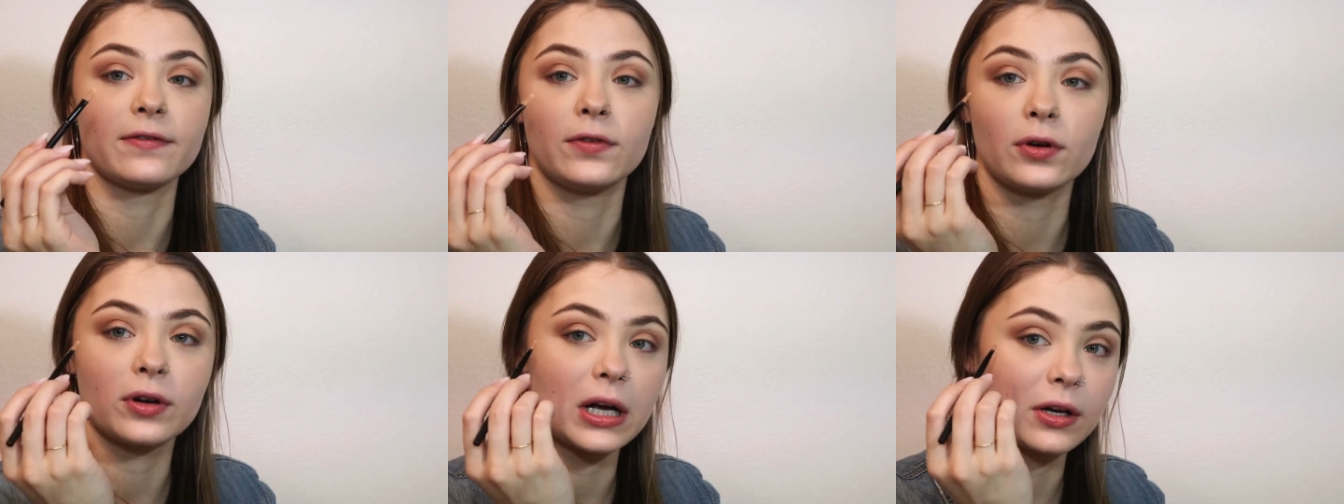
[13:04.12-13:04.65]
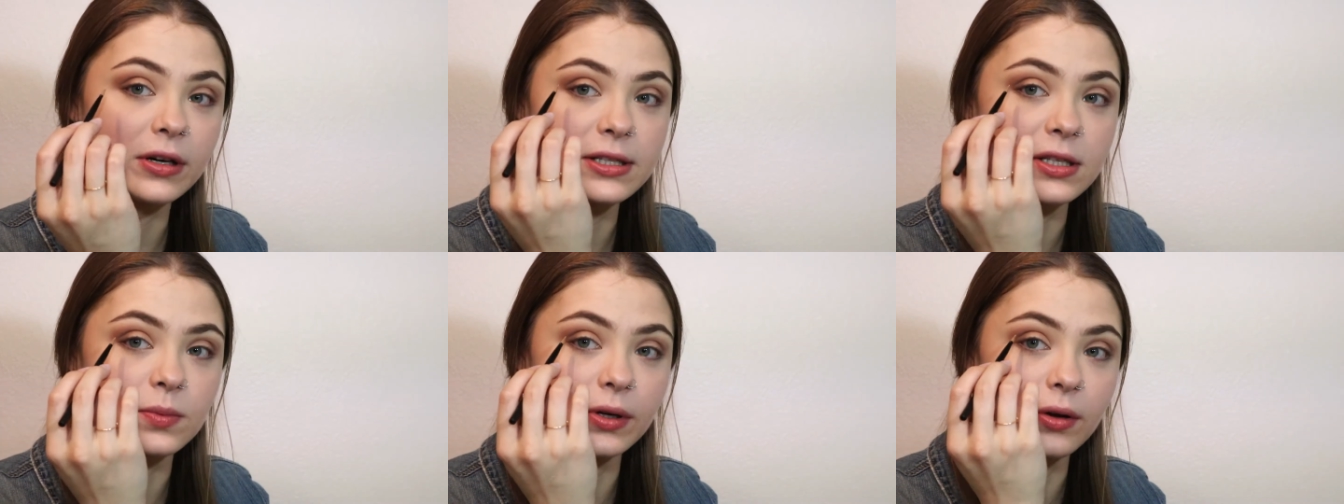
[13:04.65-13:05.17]
A full cut crease
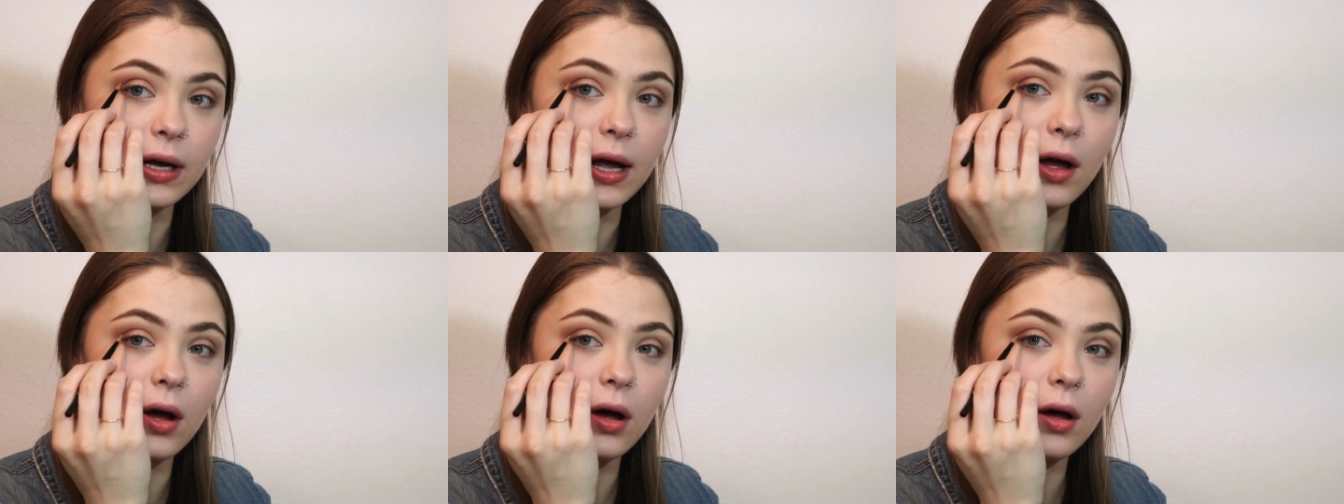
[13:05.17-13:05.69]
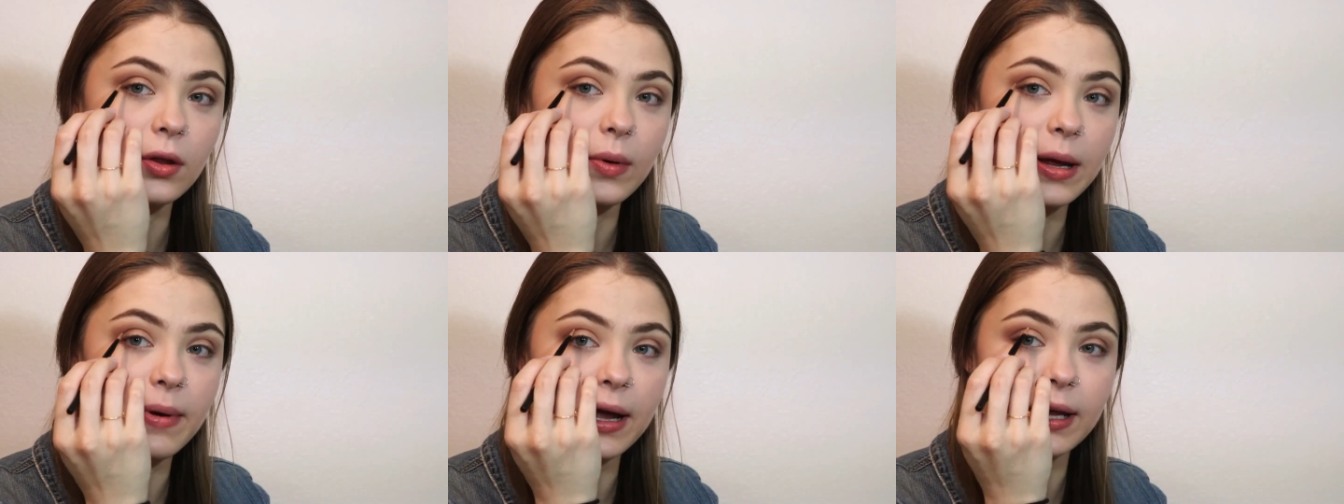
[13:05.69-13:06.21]
is where you cut all the
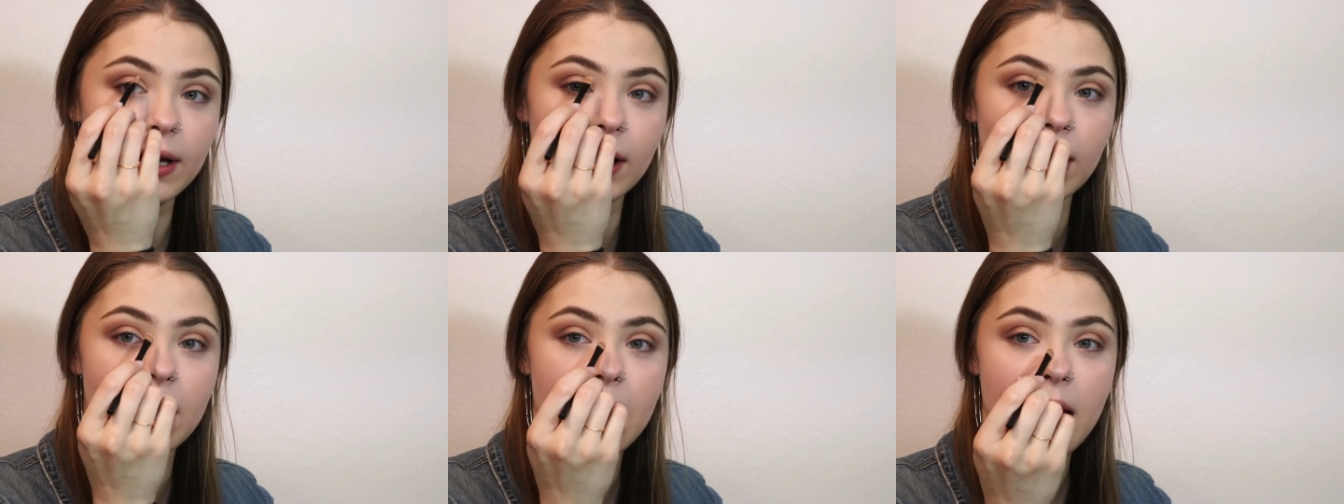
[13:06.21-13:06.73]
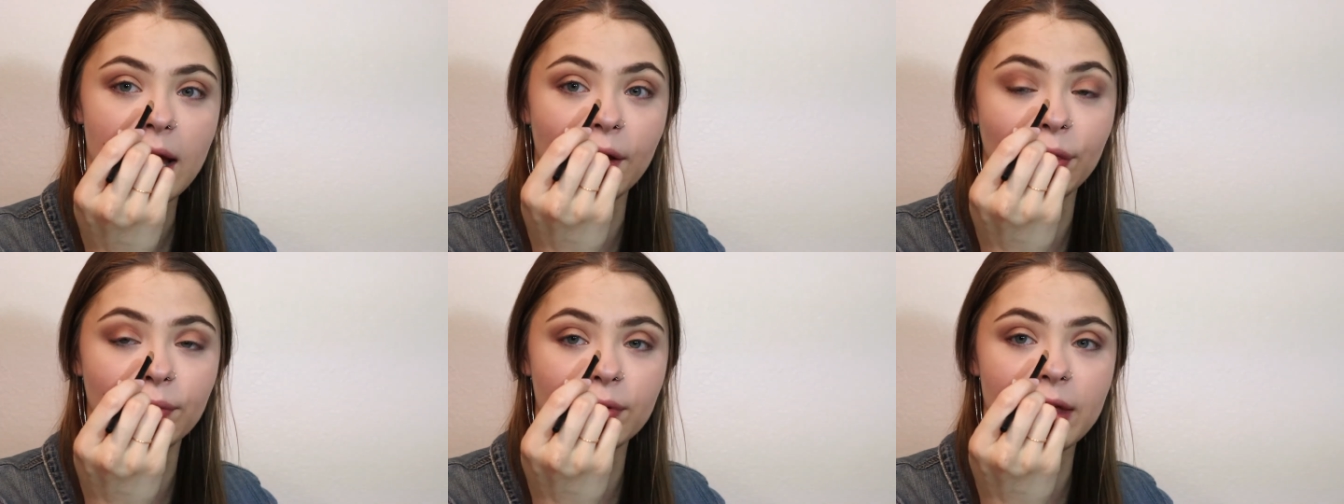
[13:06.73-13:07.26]
way back here
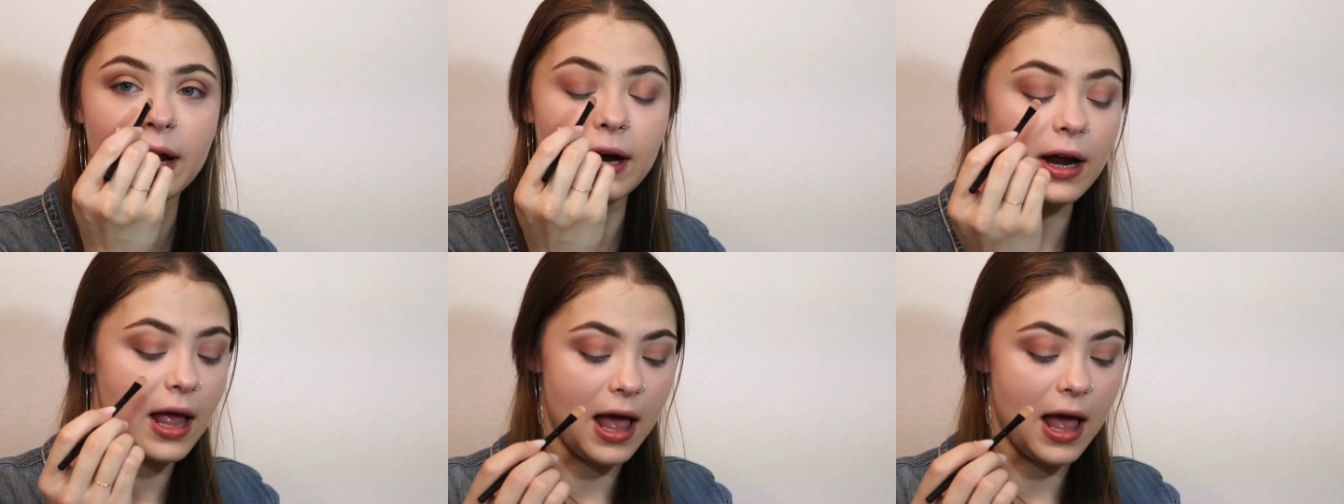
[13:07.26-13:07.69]
and through there.